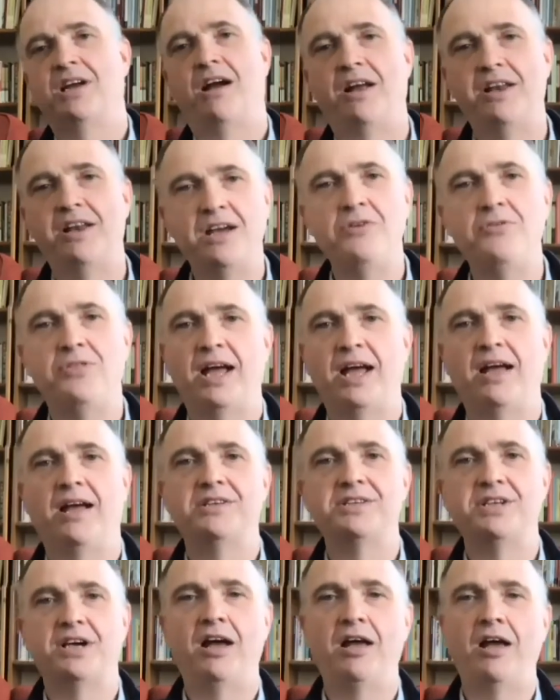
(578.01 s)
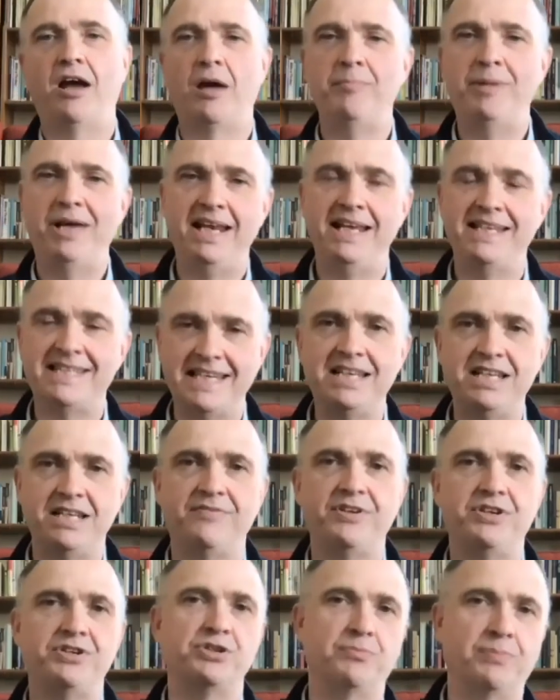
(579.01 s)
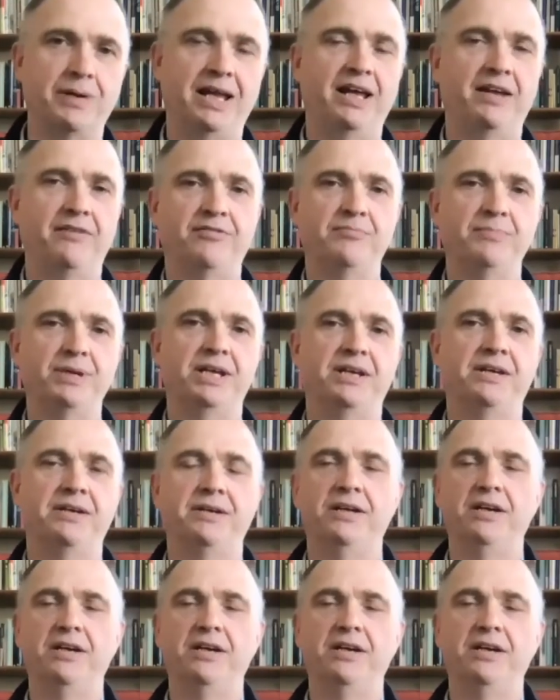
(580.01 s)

I know that. I mean his individual plan for me.